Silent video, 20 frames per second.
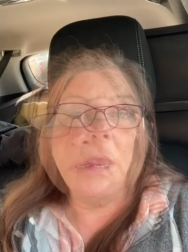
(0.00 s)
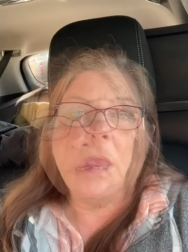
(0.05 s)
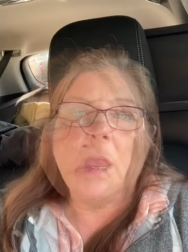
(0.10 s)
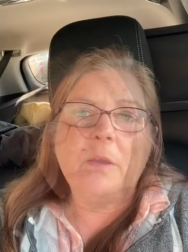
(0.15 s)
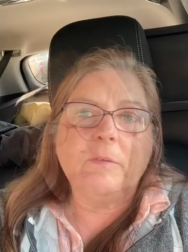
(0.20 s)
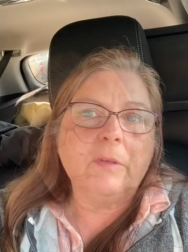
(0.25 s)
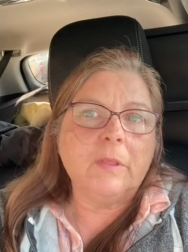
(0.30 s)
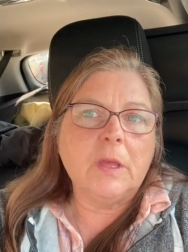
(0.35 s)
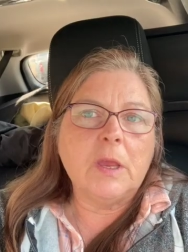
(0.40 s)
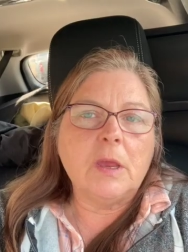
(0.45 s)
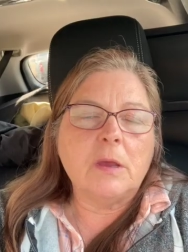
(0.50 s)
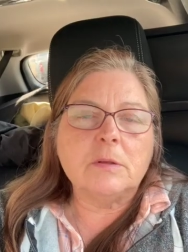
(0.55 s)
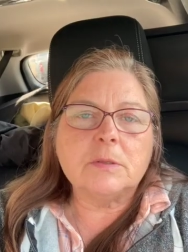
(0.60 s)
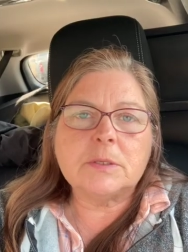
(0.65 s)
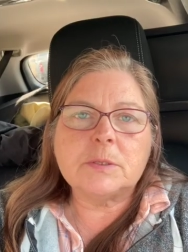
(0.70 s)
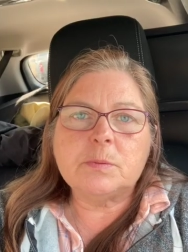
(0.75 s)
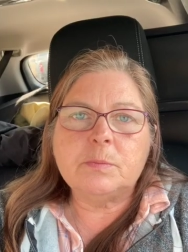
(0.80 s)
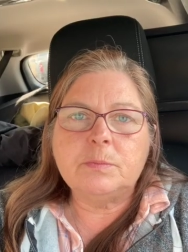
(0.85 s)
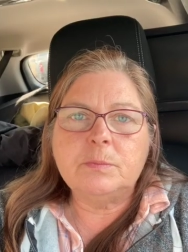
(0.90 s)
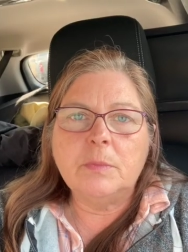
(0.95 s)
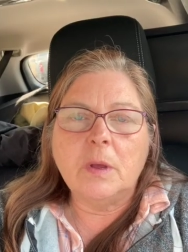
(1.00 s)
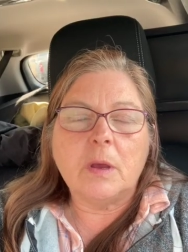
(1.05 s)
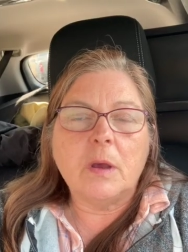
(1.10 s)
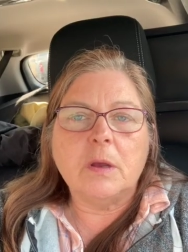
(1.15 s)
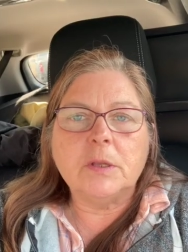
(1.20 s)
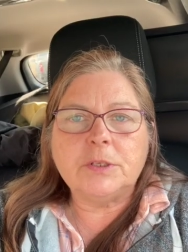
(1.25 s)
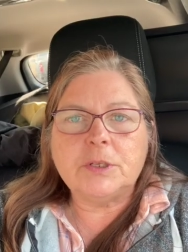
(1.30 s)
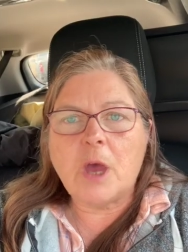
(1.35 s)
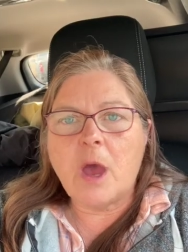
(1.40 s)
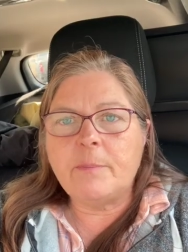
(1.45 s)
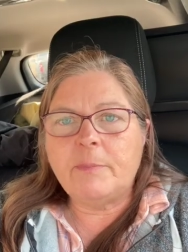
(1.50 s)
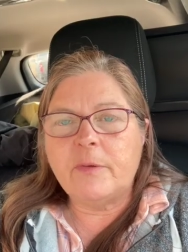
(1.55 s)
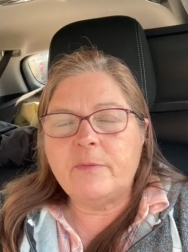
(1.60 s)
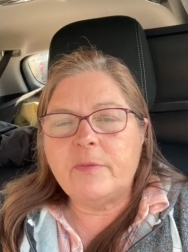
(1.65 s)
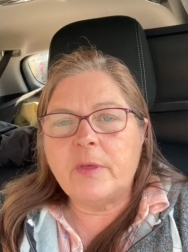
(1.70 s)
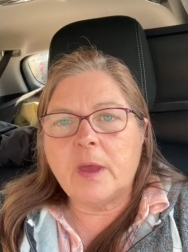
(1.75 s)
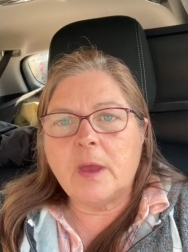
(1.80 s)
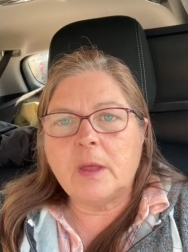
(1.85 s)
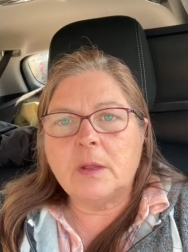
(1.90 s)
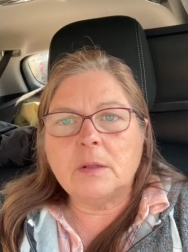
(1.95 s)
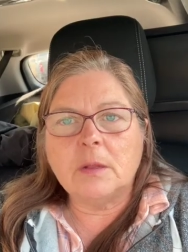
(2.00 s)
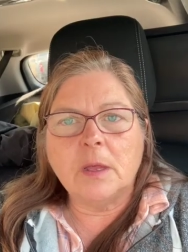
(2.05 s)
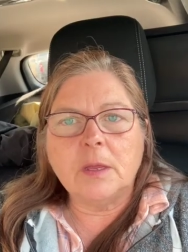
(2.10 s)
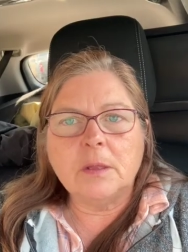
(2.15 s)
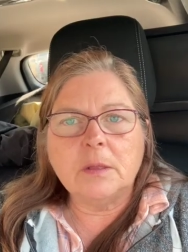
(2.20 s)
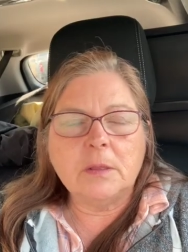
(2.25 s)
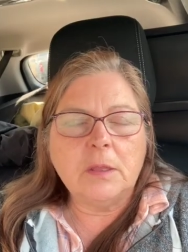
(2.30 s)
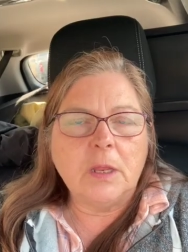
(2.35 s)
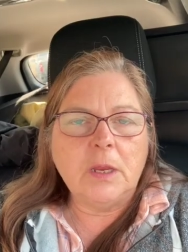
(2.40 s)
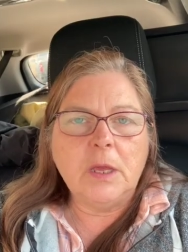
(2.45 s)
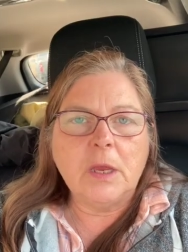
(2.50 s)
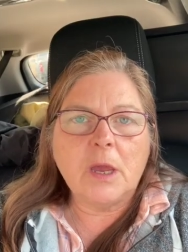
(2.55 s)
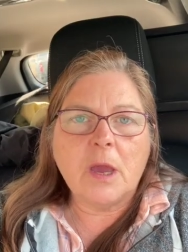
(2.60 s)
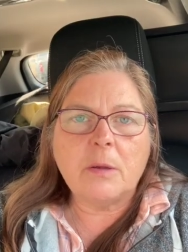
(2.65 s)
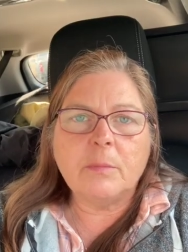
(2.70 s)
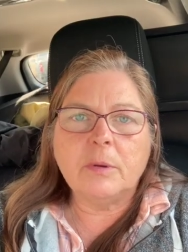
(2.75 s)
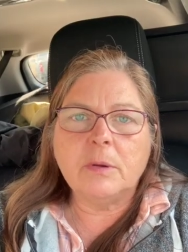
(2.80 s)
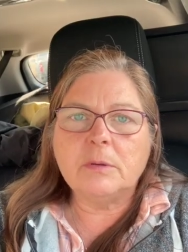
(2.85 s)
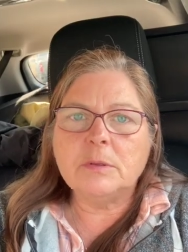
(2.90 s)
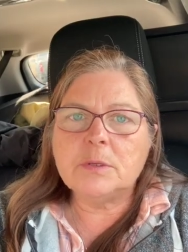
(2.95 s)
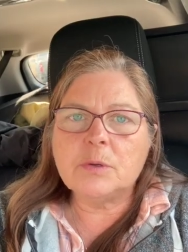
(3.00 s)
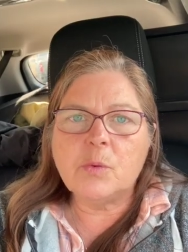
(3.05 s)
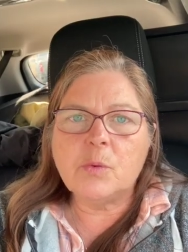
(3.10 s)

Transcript: Everything else on top of that, like any cupboards or